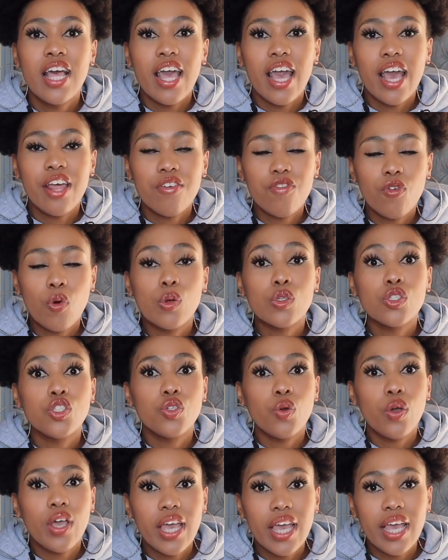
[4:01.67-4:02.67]
And of course
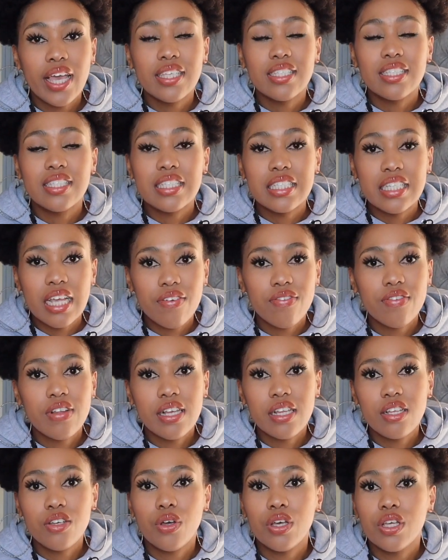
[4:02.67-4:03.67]
your hair is
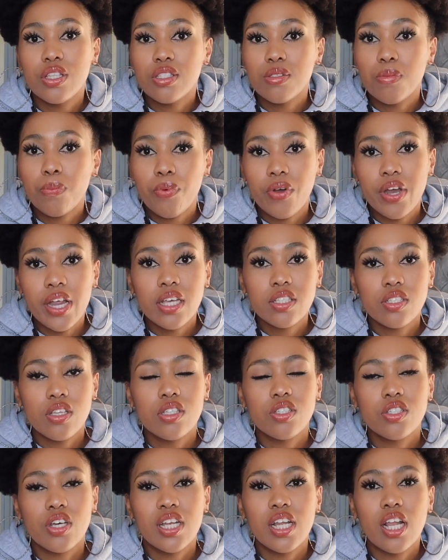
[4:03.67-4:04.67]
definitely going to break, so
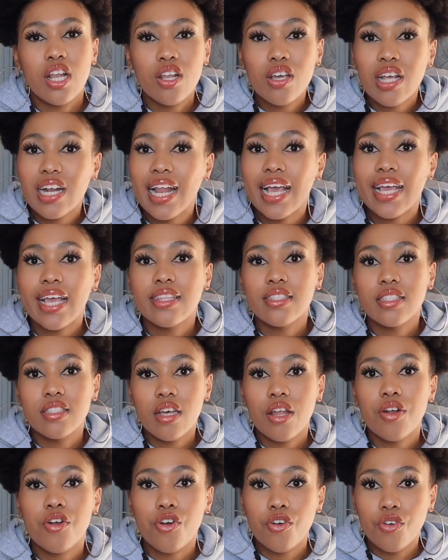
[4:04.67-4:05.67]
it's gonna look like it's
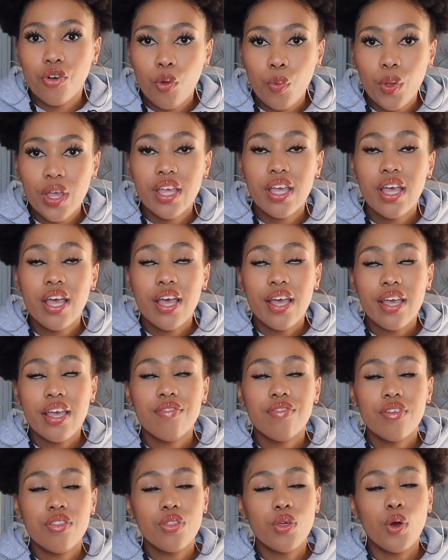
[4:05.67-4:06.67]
not growing
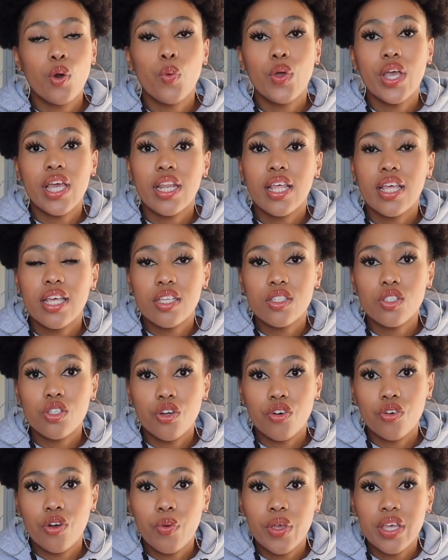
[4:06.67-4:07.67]
even though it is
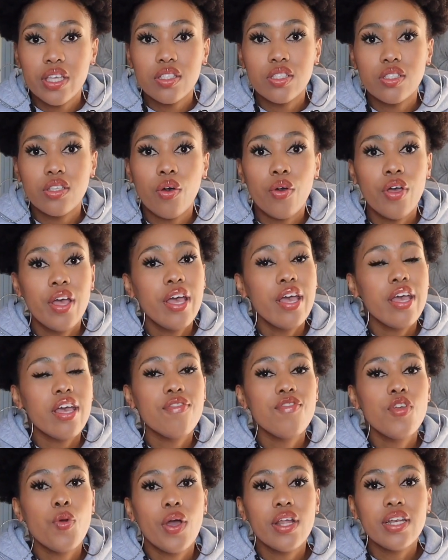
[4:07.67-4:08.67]
growing. So
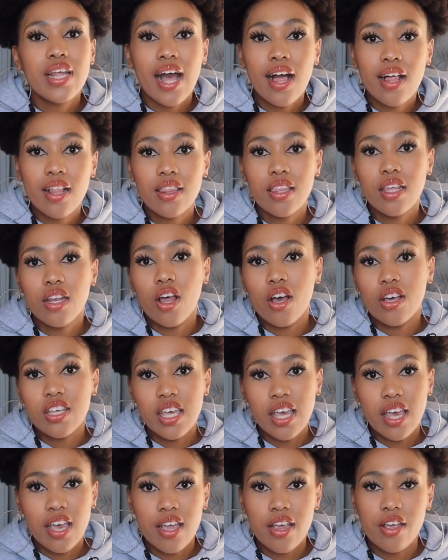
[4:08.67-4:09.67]
if you want healthy long
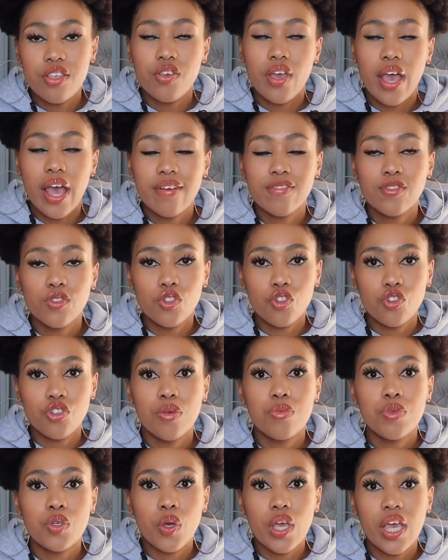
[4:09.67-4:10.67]
hair, you have to
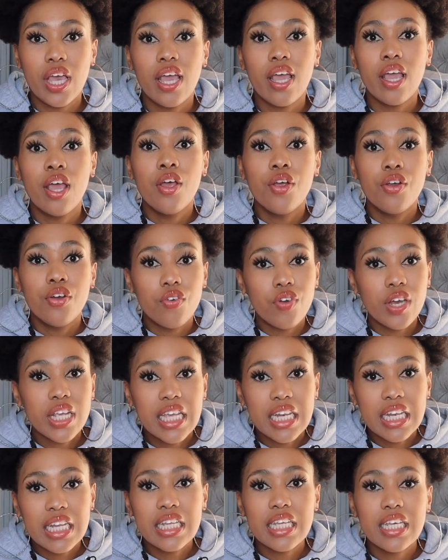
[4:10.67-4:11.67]
trim your hair
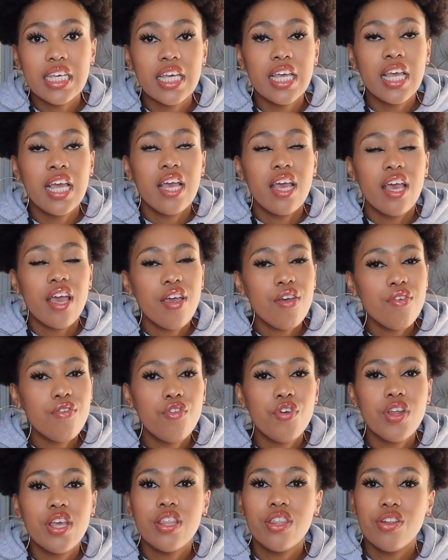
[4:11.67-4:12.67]
regularly
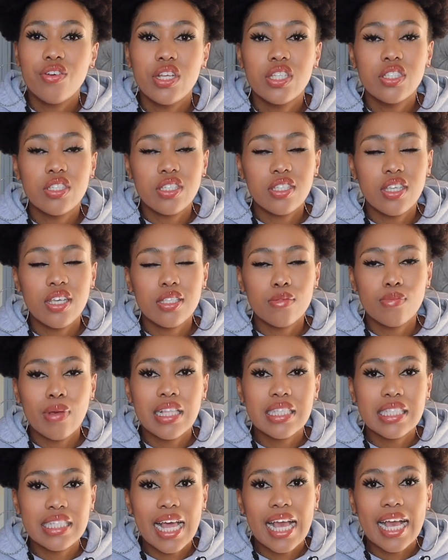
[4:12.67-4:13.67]
every 3 to 6
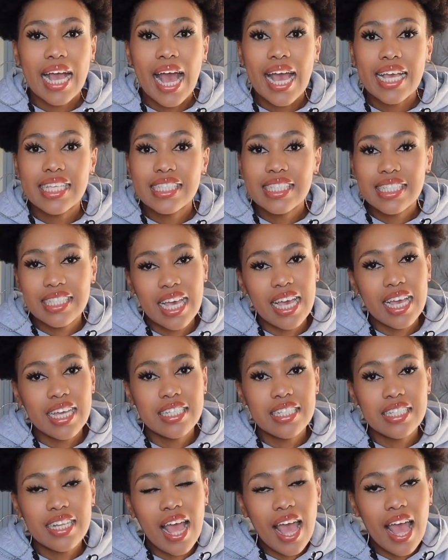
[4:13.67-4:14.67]
months, like I
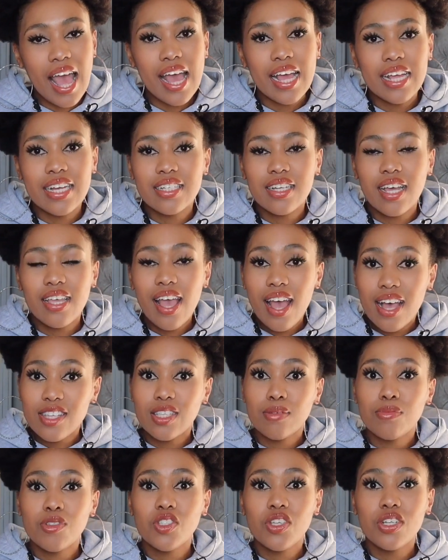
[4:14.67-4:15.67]
said. And yeah, so
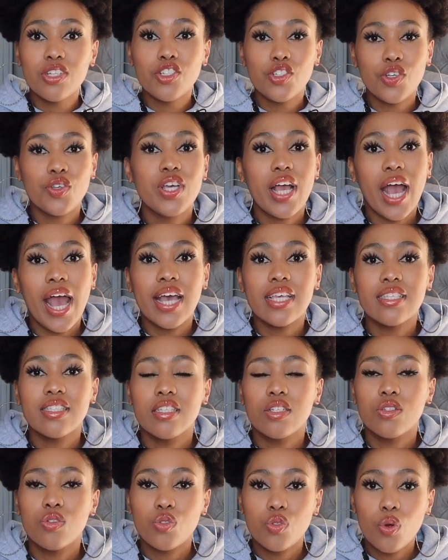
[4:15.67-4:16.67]
I'm just gonna show you guys the
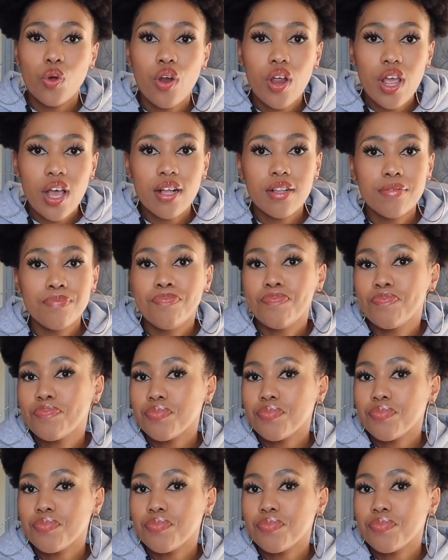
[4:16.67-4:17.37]
tutorial.